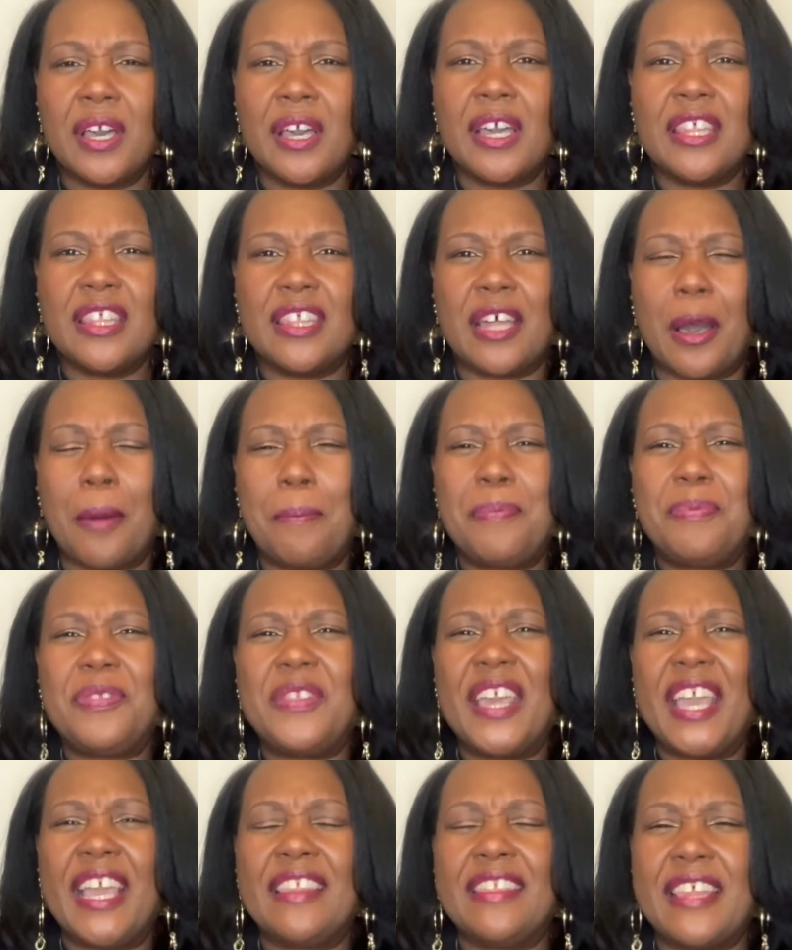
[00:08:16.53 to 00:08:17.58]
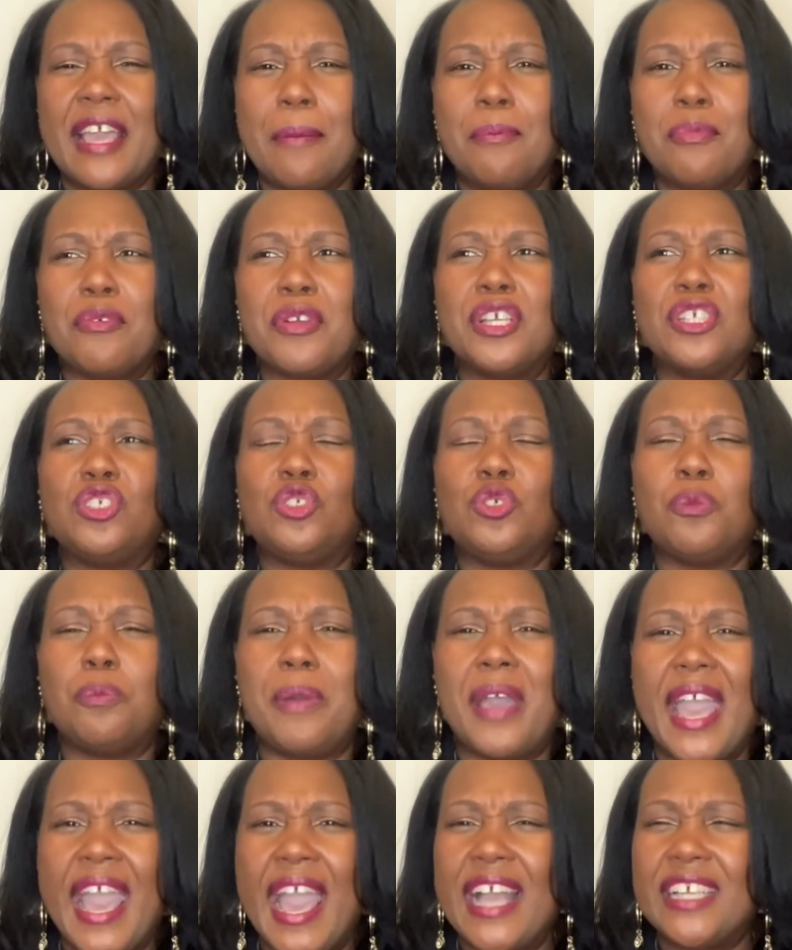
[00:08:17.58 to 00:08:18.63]
the thing that brings you
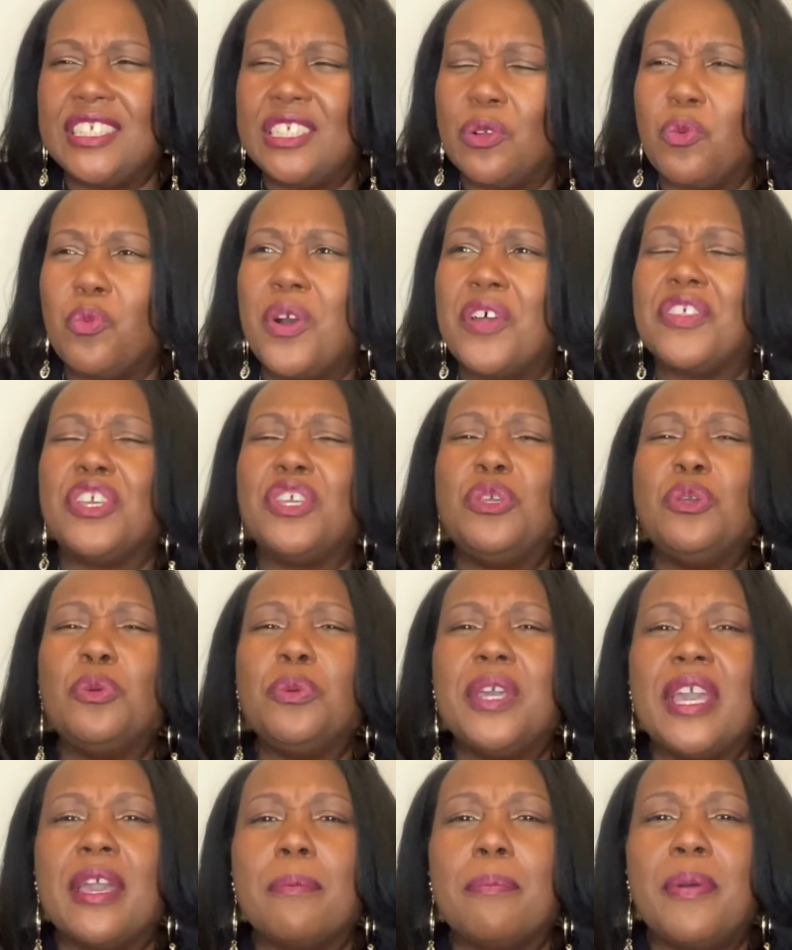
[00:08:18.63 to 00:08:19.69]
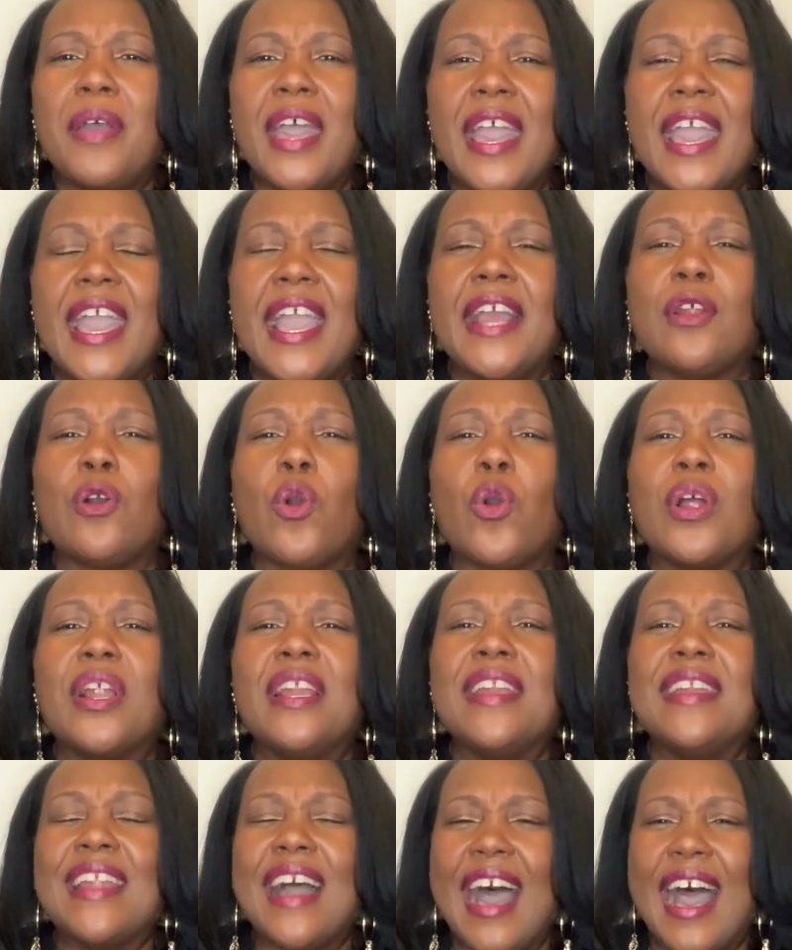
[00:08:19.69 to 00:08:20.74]
passion, whether you get paid or
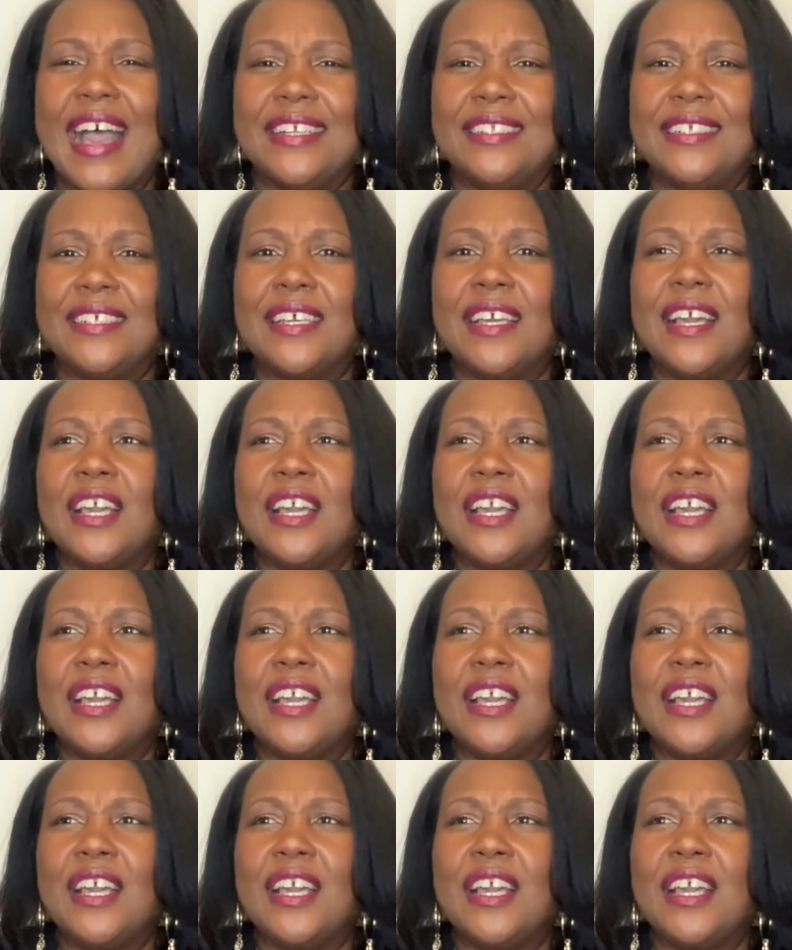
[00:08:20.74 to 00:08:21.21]
not.